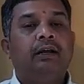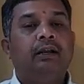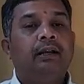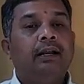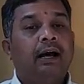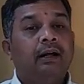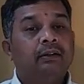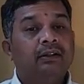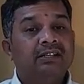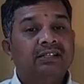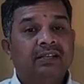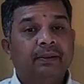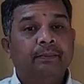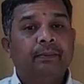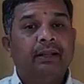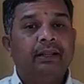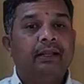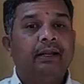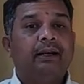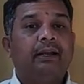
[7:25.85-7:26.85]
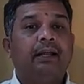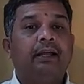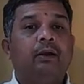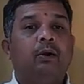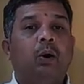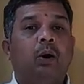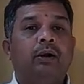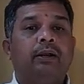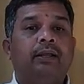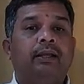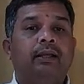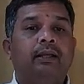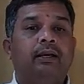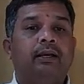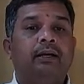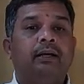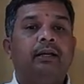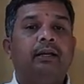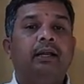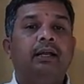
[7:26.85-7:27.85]
Now the symbol that I got
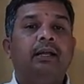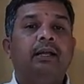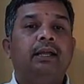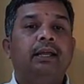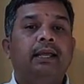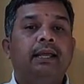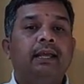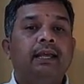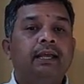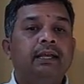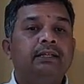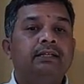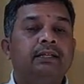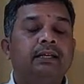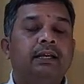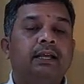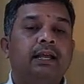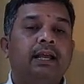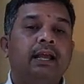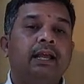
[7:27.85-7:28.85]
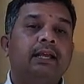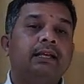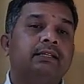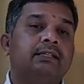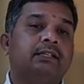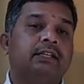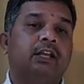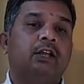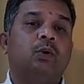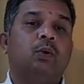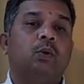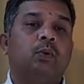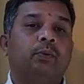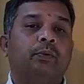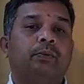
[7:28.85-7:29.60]
here is a 0.